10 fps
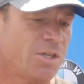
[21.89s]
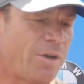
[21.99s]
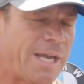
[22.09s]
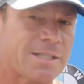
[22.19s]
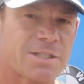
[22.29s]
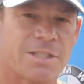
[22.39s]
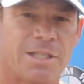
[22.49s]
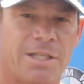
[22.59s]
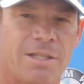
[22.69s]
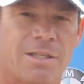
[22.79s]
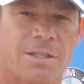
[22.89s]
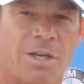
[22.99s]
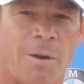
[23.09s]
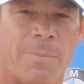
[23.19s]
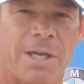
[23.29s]
you hate to see
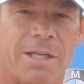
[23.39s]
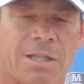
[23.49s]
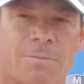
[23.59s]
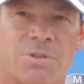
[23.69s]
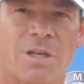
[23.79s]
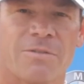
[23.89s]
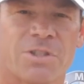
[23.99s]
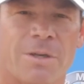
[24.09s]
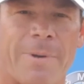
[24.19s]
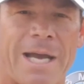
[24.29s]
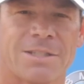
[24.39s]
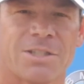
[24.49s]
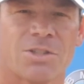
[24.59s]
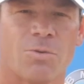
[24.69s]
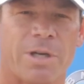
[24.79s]
young men get themselves into bad
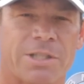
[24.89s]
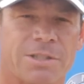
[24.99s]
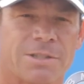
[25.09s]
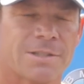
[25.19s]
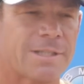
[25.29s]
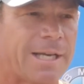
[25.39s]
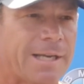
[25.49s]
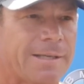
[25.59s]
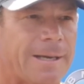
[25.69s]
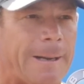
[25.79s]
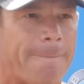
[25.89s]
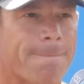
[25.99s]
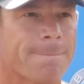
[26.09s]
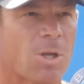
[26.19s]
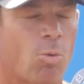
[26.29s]
situations. And
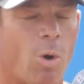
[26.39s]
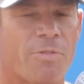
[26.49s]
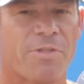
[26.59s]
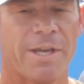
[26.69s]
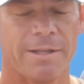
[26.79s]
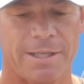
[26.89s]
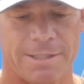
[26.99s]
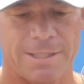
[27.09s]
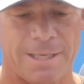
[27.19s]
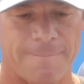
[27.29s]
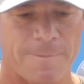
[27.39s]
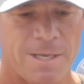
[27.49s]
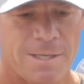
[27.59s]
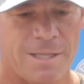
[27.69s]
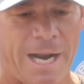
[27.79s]
one thing that
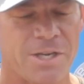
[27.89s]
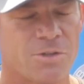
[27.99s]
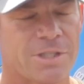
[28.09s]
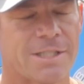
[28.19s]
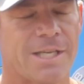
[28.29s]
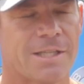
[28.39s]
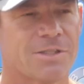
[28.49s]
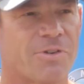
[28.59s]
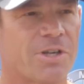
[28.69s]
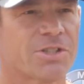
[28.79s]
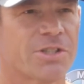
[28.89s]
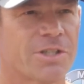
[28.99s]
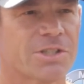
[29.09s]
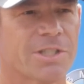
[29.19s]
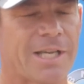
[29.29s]
that I do is I take this very
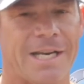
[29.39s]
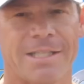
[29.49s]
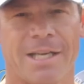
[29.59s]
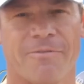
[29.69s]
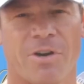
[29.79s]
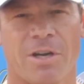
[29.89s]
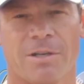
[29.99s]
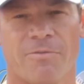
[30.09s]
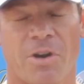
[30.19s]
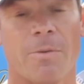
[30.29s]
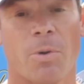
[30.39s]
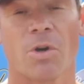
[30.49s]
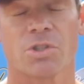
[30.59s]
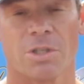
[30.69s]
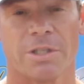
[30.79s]
seriously and I take it very, very
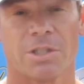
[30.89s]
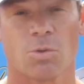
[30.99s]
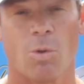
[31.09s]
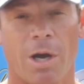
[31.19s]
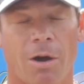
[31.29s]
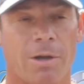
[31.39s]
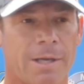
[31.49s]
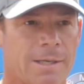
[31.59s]
personally as well.